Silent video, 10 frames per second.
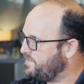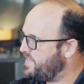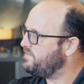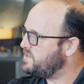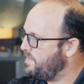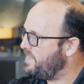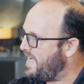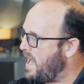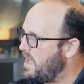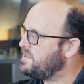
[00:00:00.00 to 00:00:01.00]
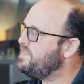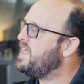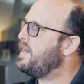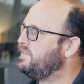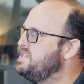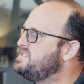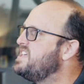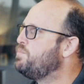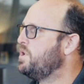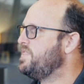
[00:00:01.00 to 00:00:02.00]
If they've done that, then at least
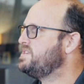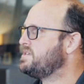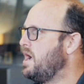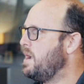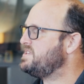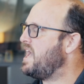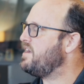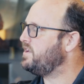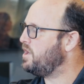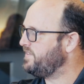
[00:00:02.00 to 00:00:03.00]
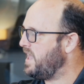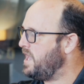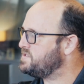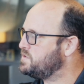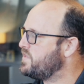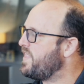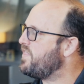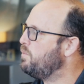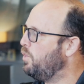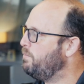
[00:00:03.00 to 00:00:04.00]
they put in the time to have enough cases so
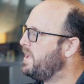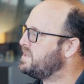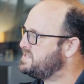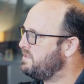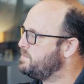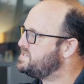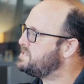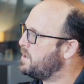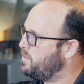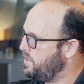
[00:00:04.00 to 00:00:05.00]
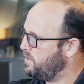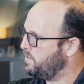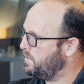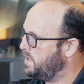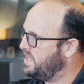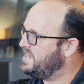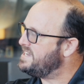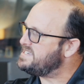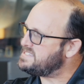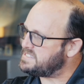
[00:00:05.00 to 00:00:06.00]
that they won't make a silly mistake with you.
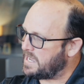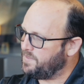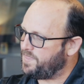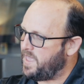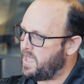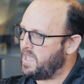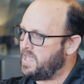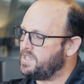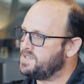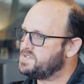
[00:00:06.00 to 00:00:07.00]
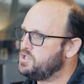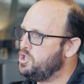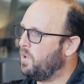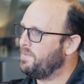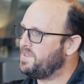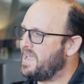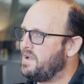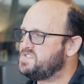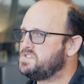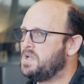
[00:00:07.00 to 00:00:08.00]
Second thing is you want them to
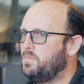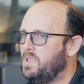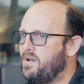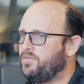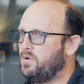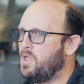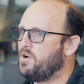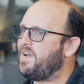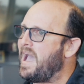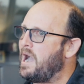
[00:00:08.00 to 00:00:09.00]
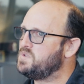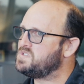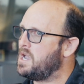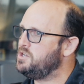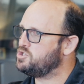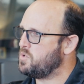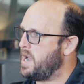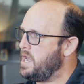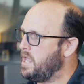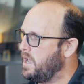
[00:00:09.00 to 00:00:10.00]
have some level of outside
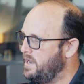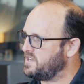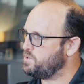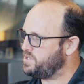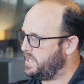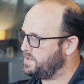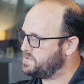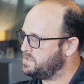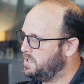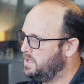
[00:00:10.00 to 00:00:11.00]
training and expertise.